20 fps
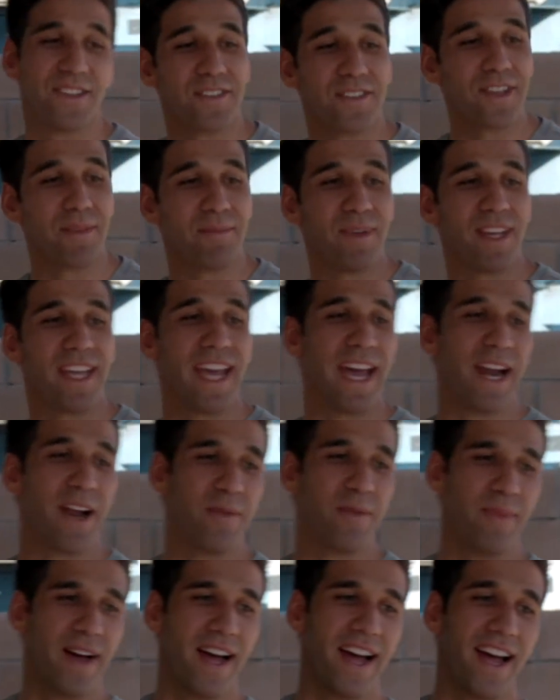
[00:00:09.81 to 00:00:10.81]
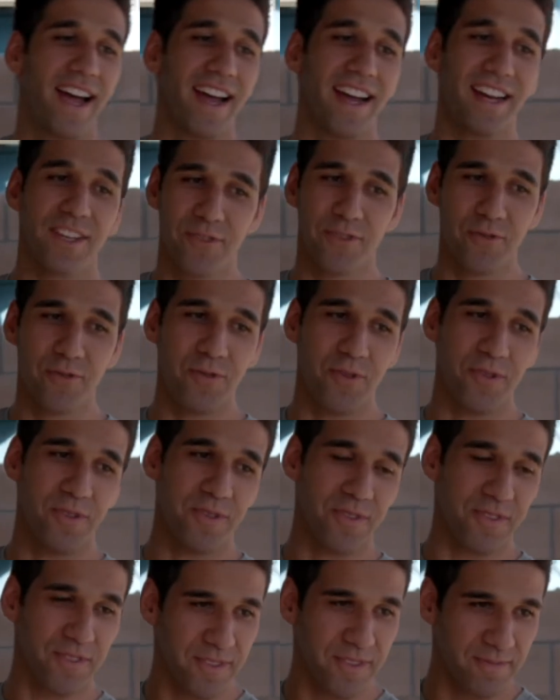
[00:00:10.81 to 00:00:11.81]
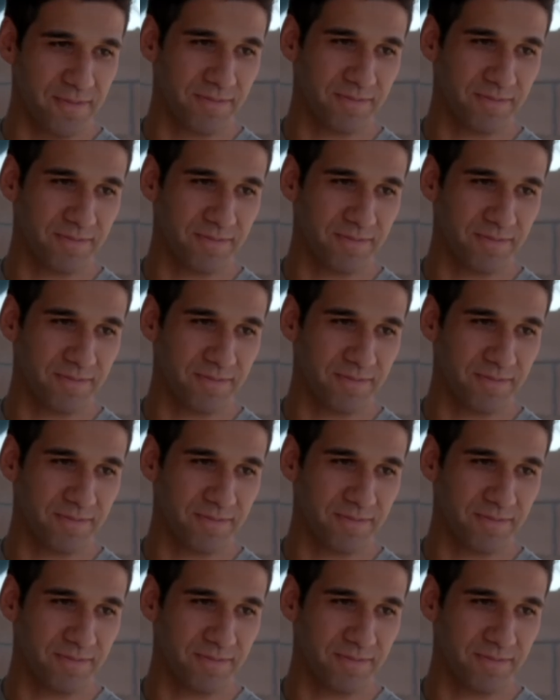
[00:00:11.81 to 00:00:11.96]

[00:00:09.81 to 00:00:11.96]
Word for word: Just let me get out my tools.